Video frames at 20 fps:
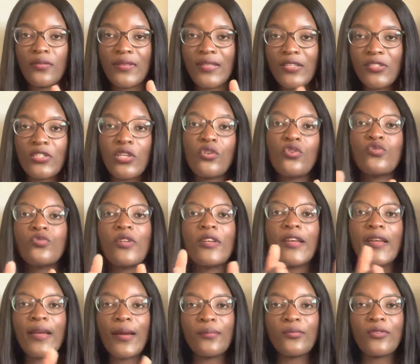teacher usually
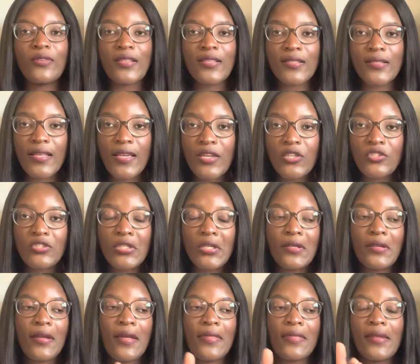come to the station,
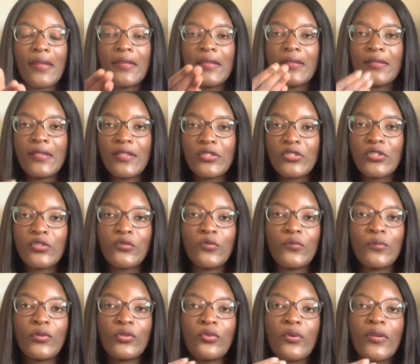and then the teacher will
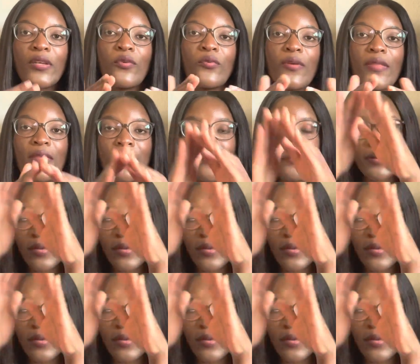be talking with the